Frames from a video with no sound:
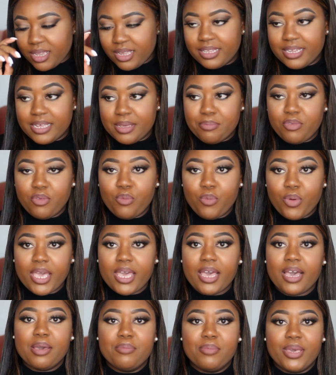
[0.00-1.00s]
the
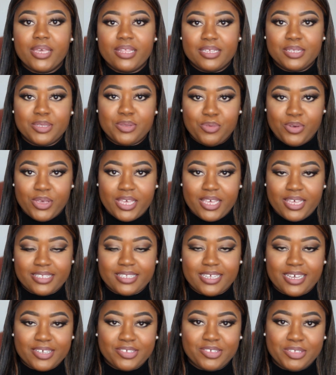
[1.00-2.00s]
way I made this wig
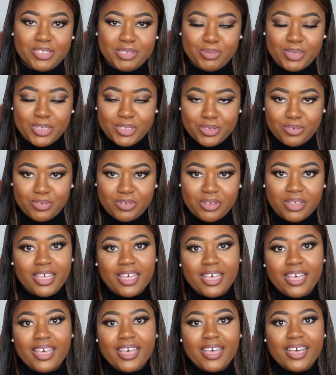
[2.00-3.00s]
is actually special.
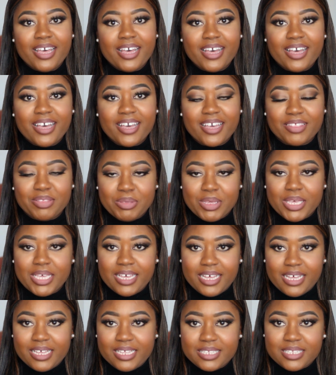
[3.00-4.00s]

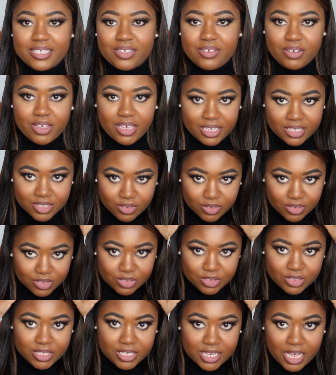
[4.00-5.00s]
Because, okay, so
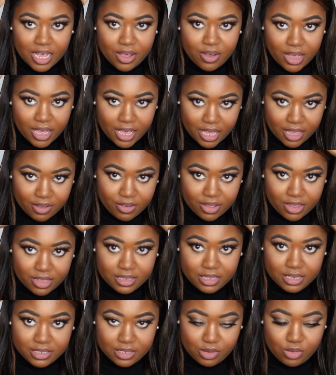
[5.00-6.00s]
you see how
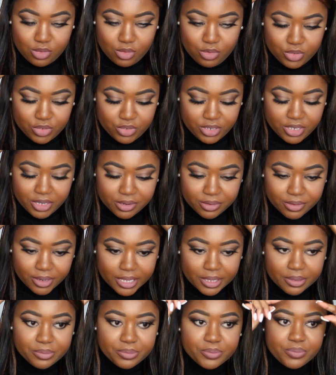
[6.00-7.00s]
there's a closure here,
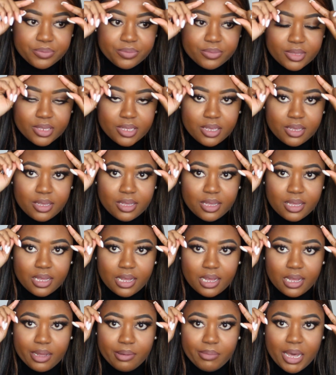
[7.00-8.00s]
right?
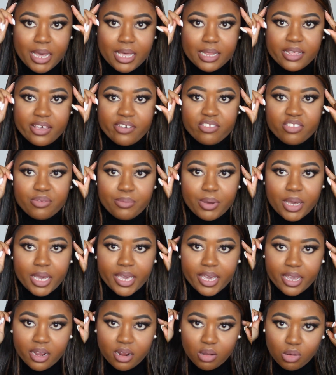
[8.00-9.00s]
I left my
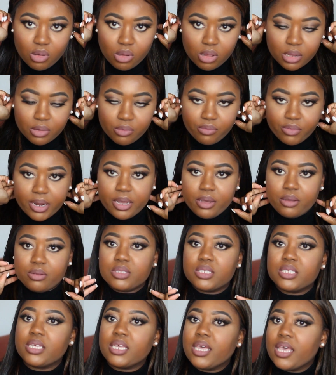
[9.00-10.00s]
hair all
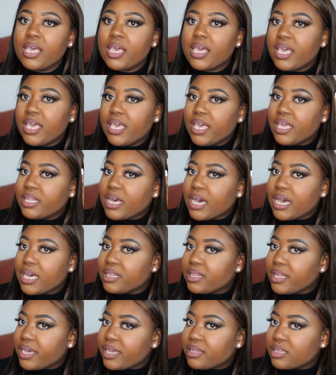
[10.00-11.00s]
around, and I
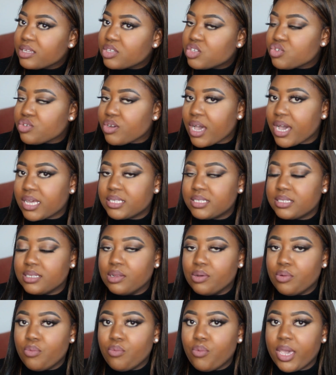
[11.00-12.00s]
laid the tracks
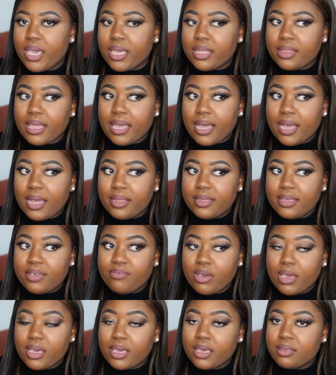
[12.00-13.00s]
in a way that
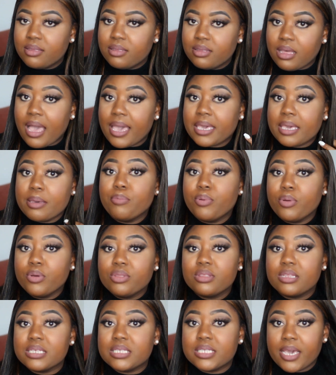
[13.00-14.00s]
if I can
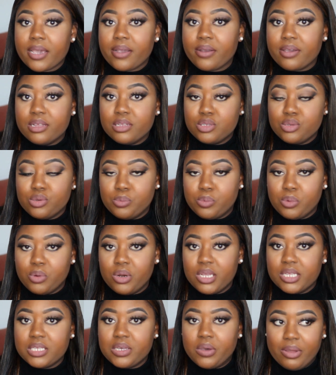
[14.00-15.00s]
put this hair into a
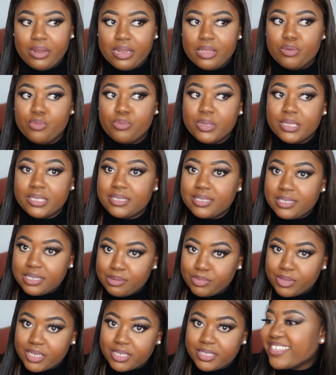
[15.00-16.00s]
ponytail and it will be
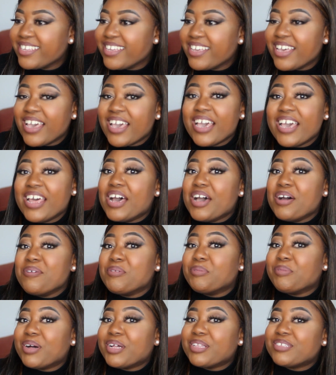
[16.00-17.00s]
seamless. And
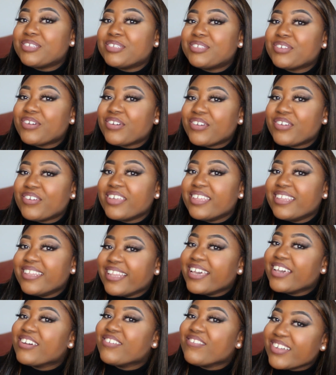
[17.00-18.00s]
I'm about to show you in
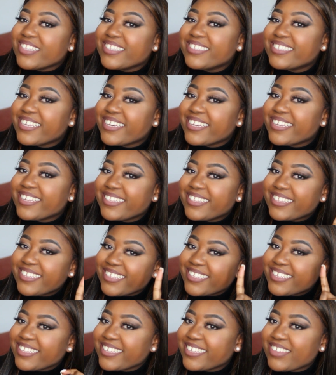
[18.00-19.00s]
like 1 second.
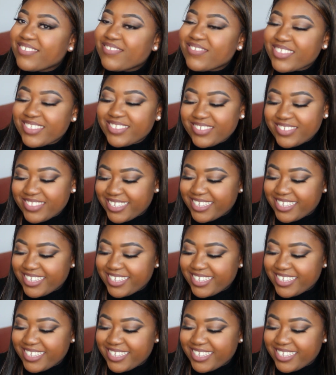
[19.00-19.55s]
Give me 2